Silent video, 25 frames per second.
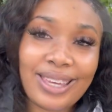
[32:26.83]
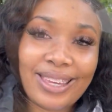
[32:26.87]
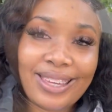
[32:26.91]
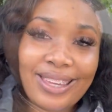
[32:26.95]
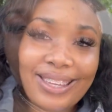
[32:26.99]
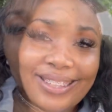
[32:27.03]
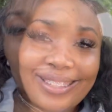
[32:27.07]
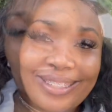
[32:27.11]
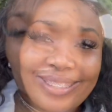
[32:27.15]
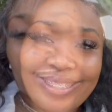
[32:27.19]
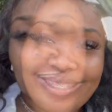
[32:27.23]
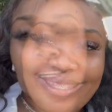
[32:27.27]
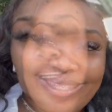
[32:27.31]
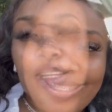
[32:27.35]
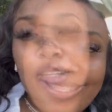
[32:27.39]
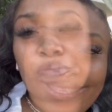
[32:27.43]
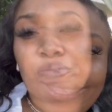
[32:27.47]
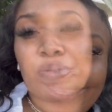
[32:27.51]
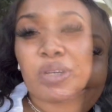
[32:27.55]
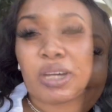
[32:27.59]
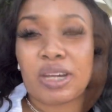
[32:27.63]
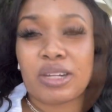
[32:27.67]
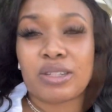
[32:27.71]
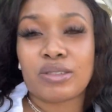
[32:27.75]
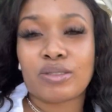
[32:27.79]
I gotta be
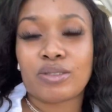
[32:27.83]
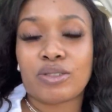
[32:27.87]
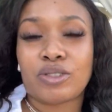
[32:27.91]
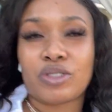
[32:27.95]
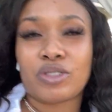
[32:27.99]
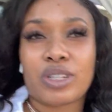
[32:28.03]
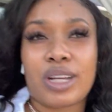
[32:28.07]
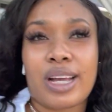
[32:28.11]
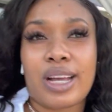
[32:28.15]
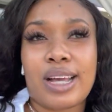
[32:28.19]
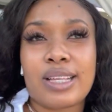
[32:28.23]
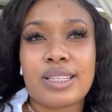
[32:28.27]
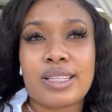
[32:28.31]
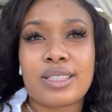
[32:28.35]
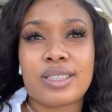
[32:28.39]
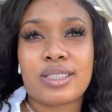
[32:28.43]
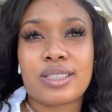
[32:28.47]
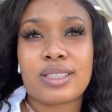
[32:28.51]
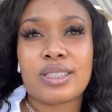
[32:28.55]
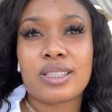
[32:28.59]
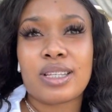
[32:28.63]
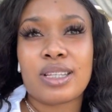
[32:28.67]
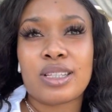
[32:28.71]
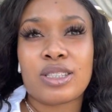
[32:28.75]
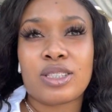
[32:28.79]
honest with you guys,
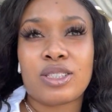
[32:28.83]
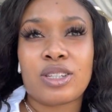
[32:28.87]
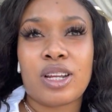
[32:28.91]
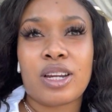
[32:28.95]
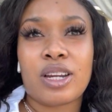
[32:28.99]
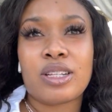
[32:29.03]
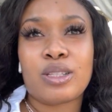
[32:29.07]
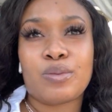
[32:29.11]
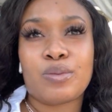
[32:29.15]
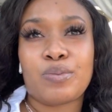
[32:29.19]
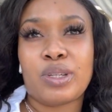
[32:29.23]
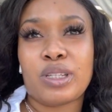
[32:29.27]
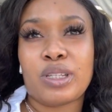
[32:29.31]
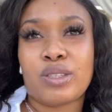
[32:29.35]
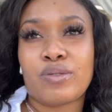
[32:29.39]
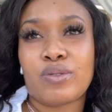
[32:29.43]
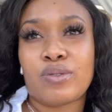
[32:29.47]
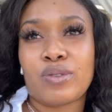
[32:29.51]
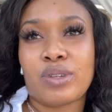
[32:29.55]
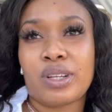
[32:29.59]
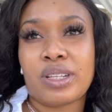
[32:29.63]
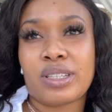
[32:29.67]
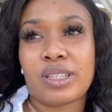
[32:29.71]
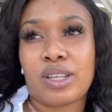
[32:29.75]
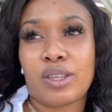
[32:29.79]
it's not as peaceful as
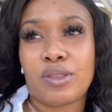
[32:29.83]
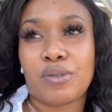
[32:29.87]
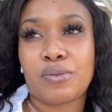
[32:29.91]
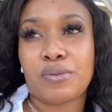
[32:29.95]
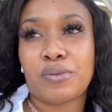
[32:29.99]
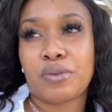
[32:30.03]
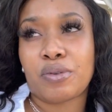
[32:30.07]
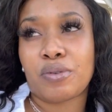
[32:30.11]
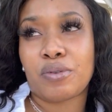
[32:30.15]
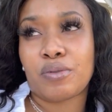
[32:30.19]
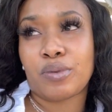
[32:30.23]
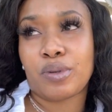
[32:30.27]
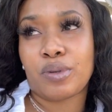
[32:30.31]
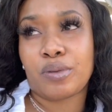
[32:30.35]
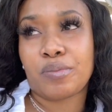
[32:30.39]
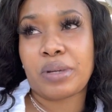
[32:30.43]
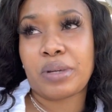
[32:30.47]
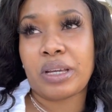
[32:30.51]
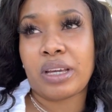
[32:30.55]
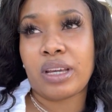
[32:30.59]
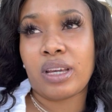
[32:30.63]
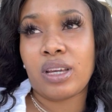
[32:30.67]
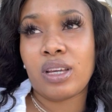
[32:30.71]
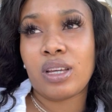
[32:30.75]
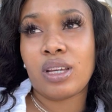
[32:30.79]
I thought it would be.
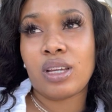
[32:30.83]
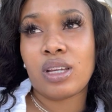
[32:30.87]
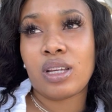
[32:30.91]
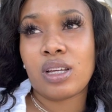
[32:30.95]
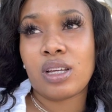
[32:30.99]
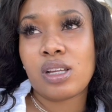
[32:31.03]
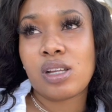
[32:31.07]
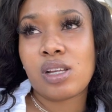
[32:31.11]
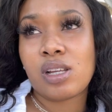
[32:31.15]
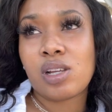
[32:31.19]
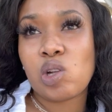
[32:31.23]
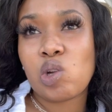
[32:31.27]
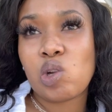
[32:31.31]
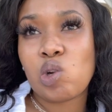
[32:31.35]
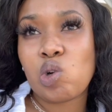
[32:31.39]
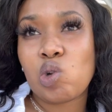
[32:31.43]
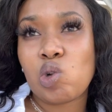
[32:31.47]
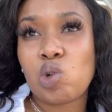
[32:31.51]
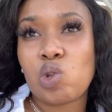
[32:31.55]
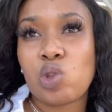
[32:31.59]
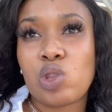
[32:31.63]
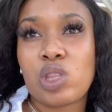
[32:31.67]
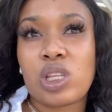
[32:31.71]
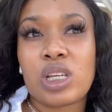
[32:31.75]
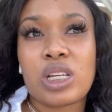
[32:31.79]

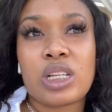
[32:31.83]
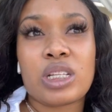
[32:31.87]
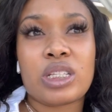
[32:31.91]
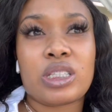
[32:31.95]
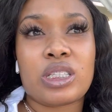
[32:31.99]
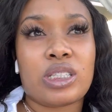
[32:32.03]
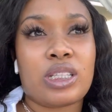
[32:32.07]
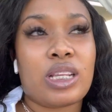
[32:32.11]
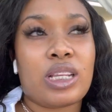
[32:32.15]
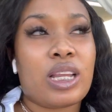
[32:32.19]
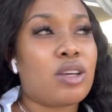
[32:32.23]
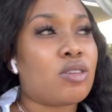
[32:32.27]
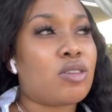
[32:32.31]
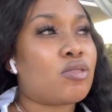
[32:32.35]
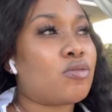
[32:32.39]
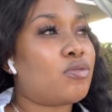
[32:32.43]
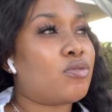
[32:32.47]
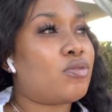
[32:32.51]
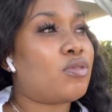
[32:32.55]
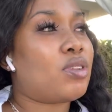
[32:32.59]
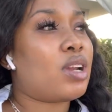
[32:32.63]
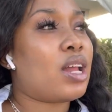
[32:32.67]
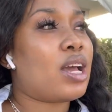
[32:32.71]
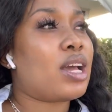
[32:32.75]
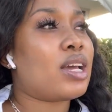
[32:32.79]
There's like
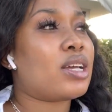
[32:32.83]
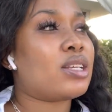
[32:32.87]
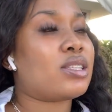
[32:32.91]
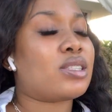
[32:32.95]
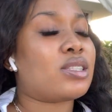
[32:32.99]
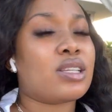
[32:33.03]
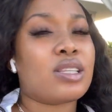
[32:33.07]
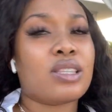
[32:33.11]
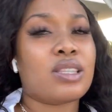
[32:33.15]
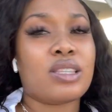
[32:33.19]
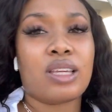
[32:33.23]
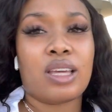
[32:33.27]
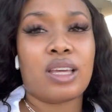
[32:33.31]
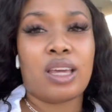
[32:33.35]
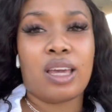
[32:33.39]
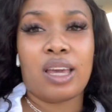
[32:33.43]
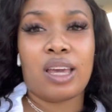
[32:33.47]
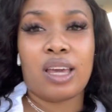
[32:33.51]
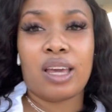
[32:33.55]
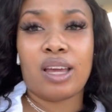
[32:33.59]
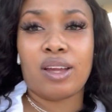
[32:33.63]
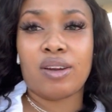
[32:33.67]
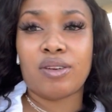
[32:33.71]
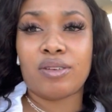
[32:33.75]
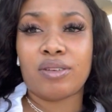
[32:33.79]
flies in the air, I don't
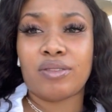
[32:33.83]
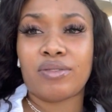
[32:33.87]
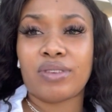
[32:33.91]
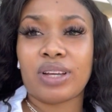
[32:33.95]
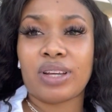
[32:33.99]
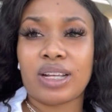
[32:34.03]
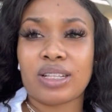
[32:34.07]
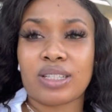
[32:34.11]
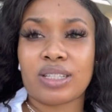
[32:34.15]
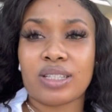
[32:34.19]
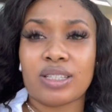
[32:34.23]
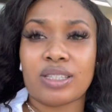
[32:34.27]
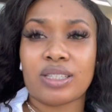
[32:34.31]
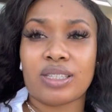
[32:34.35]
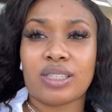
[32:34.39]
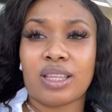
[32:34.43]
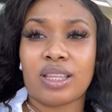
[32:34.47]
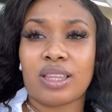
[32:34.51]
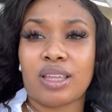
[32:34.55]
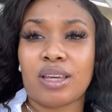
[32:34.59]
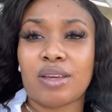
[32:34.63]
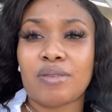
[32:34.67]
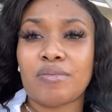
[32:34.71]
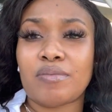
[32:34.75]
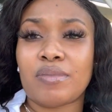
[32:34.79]
know if you guys can see
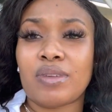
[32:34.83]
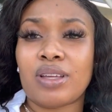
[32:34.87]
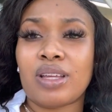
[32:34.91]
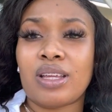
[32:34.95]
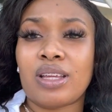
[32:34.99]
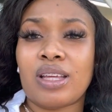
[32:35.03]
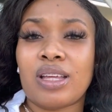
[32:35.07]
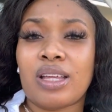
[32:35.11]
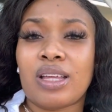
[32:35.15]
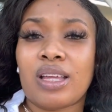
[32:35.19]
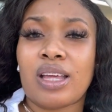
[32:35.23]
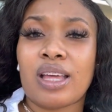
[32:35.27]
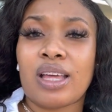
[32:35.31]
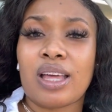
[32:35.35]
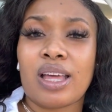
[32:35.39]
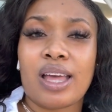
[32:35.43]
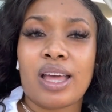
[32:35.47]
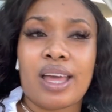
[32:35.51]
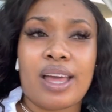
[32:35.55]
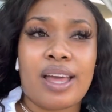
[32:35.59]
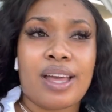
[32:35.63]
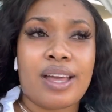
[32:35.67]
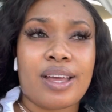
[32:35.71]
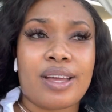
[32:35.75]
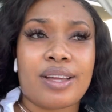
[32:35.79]
them.
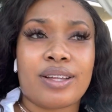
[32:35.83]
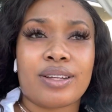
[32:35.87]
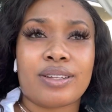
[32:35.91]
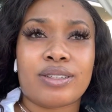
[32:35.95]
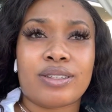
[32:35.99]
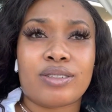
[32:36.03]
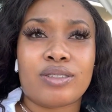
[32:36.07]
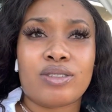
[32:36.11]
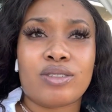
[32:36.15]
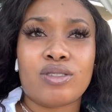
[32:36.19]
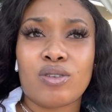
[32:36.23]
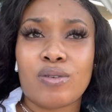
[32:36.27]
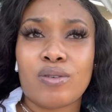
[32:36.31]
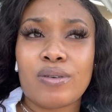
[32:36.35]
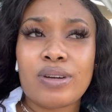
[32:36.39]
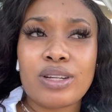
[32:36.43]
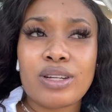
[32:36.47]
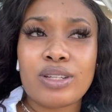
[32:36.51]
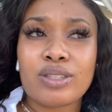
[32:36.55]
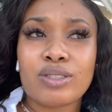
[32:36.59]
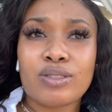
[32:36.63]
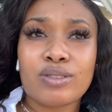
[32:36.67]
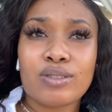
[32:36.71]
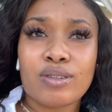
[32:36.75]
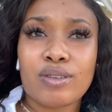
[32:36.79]
And no one is
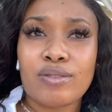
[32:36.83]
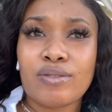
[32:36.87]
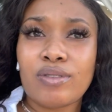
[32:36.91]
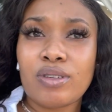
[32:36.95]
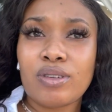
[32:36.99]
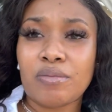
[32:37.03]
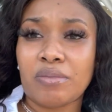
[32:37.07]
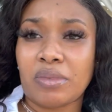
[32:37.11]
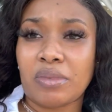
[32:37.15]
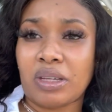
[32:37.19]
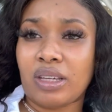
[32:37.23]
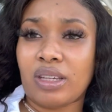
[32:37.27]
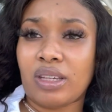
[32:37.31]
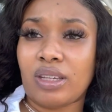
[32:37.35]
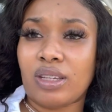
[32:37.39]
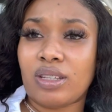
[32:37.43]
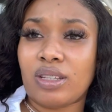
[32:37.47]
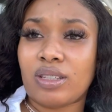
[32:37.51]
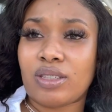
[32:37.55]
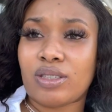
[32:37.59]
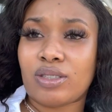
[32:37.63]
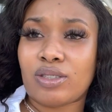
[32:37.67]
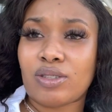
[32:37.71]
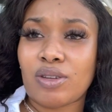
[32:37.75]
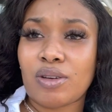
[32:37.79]
serving me,
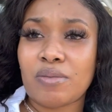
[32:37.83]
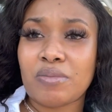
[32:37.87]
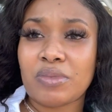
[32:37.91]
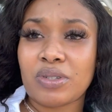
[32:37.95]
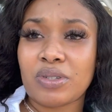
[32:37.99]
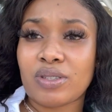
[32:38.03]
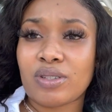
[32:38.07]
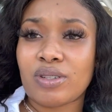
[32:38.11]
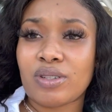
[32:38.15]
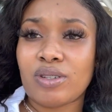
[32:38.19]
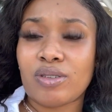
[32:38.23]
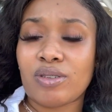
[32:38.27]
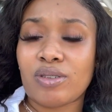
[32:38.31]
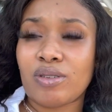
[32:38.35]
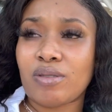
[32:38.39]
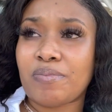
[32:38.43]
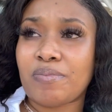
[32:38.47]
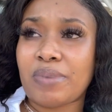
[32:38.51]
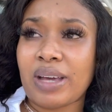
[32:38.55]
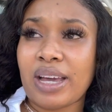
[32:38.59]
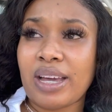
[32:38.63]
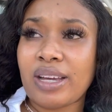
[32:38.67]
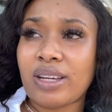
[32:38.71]
so I'm just gonna go back.